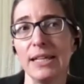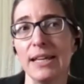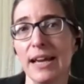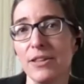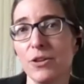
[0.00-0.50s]

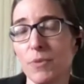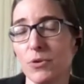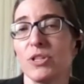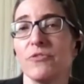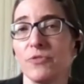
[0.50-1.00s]
And the
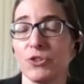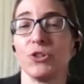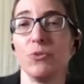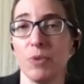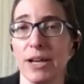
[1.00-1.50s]
most
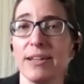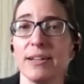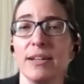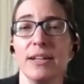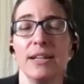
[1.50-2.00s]
efficient way
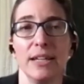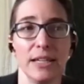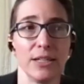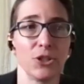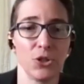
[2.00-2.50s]

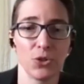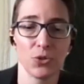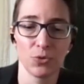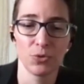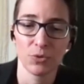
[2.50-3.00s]
is
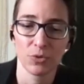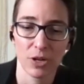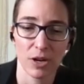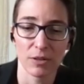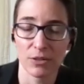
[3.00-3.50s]
to,
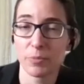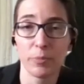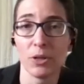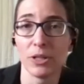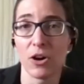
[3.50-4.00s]
uh, to
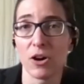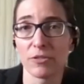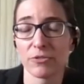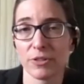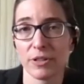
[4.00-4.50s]
pull it
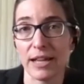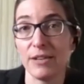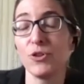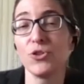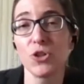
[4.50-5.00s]
off. And
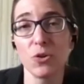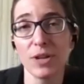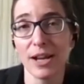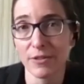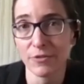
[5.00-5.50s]
if you don't
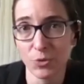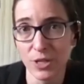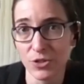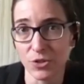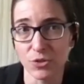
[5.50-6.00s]
have
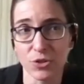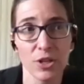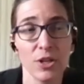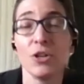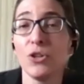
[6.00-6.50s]
tweezers,
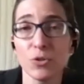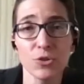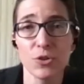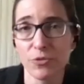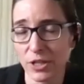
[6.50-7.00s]
use
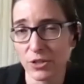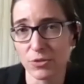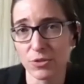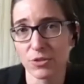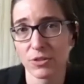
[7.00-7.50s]
your
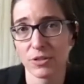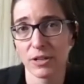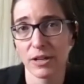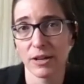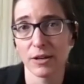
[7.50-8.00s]
fingers.
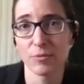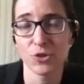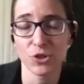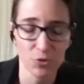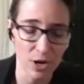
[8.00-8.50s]
Um,
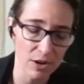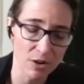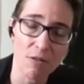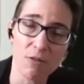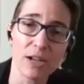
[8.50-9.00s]
just try to
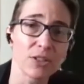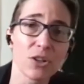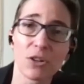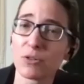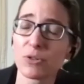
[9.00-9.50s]
go as
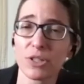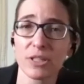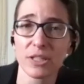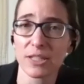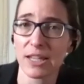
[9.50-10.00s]
close to
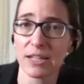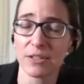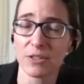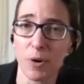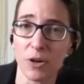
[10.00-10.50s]
the skin
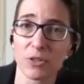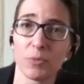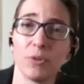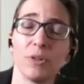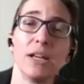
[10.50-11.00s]
as
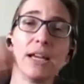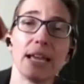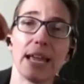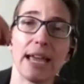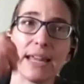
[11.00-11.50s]
possible.
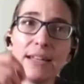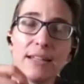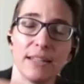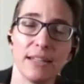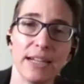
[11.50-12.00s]
And
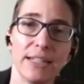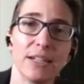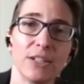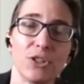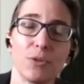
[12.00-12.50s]
the idea
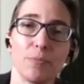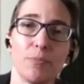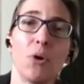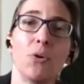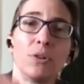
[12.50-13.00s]
is to
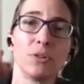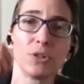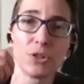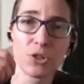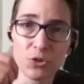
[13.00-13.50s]

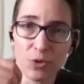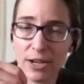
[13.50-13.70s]
pull straight